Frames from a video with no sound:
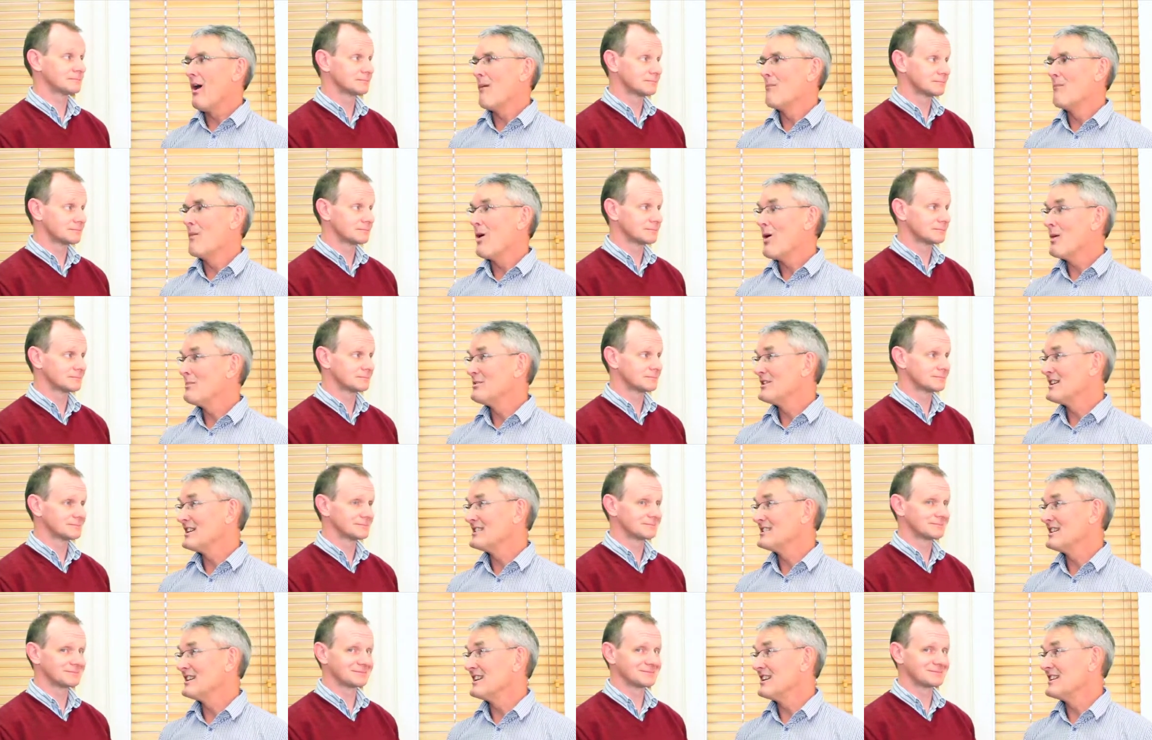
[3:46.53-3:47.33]
Speaker 1: My
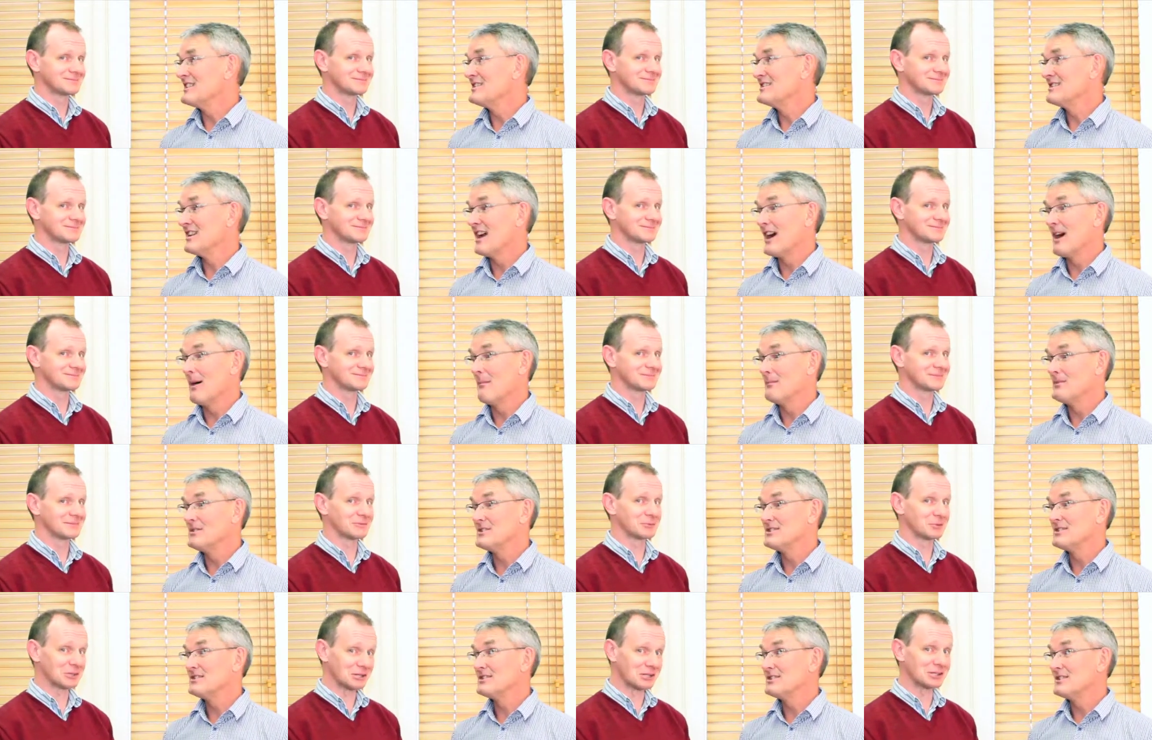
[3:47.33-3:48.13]
prediction is um,
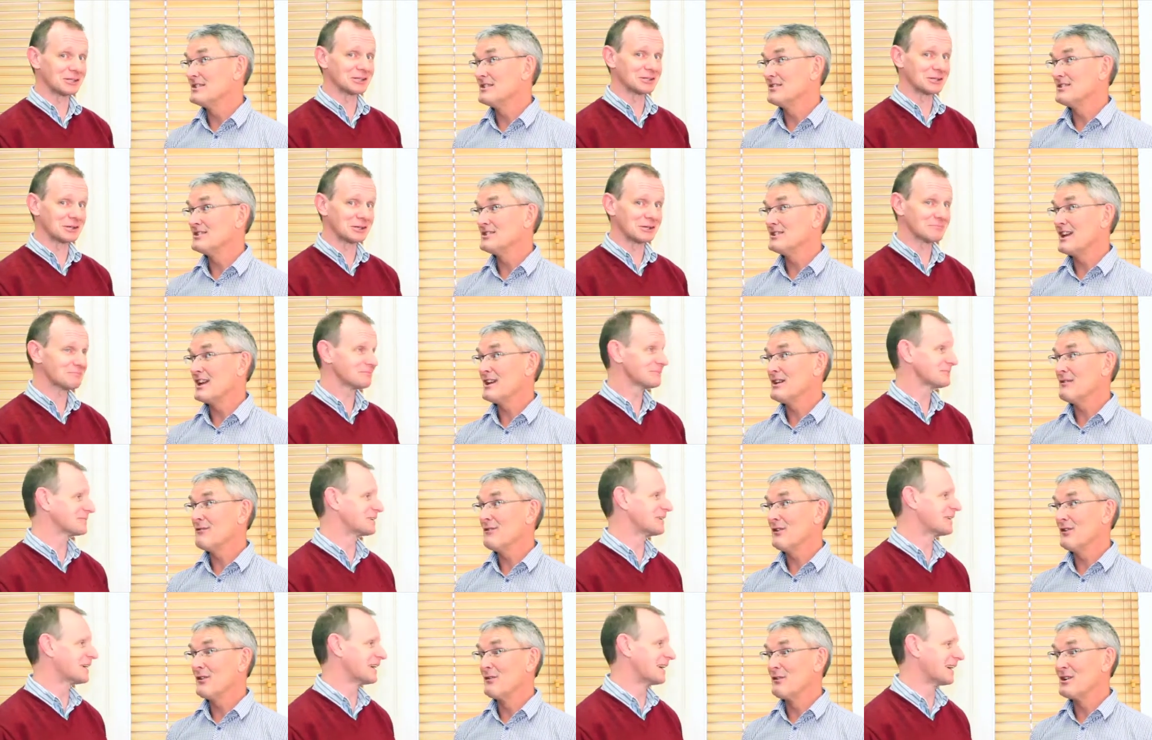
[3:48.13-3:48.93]
steady
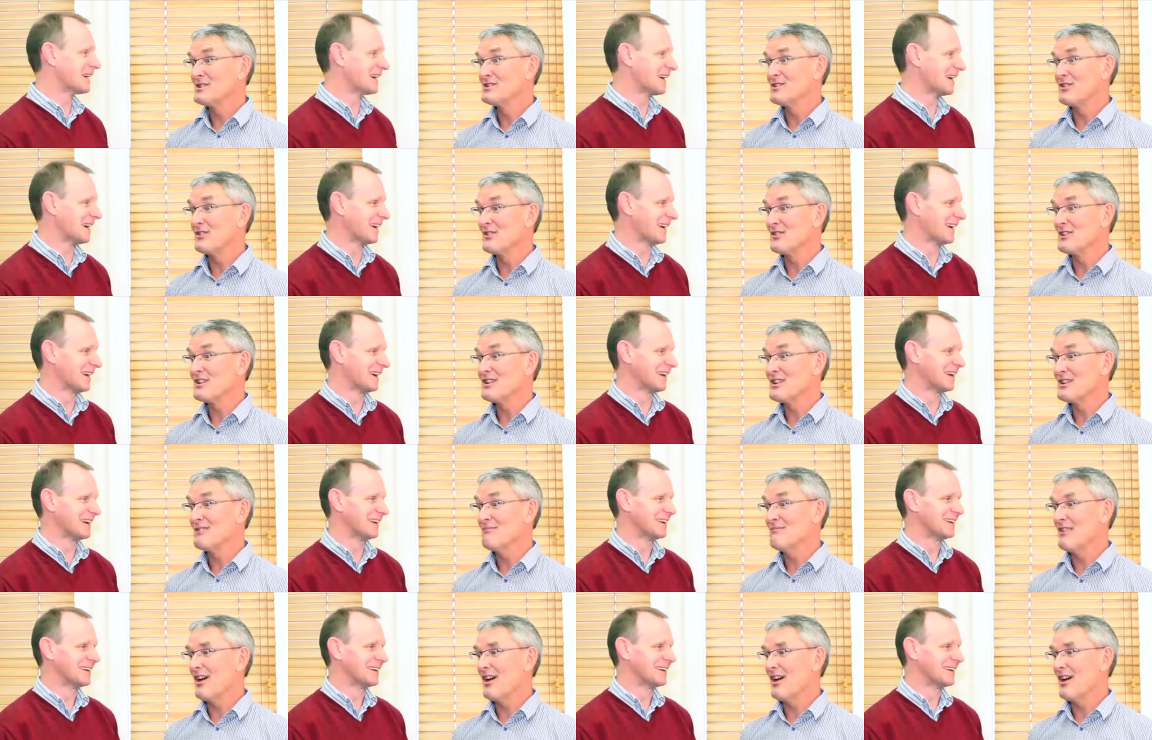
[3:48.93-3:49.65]
for the rest of the year.